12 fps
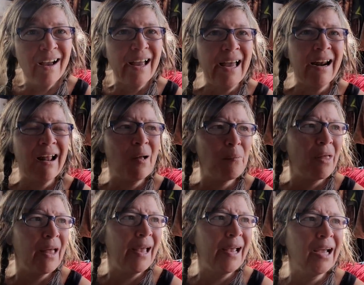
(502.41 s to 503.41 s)
And I'm
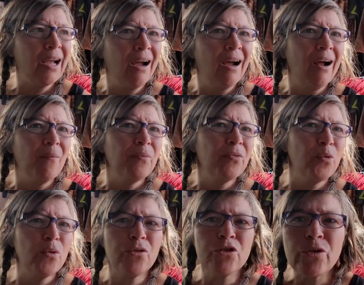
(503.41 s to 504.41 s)
like, the
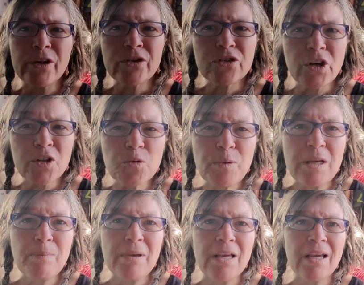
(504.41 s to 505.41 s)
refrigerator starts
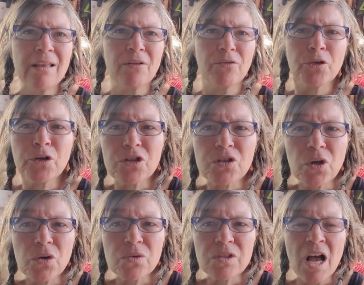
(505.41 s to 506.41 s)
beeping, the furnace
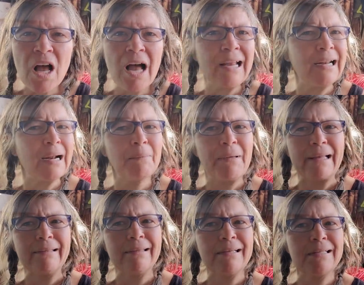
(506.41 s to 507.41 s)
goes on, and I'm
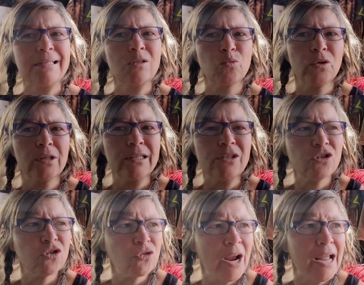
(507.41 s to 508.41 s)
like, this is really
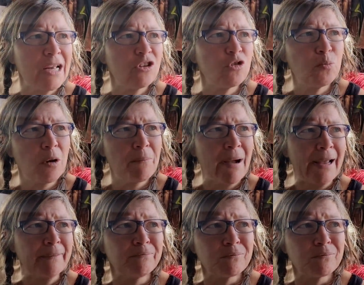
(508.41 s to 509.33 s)
strange. But my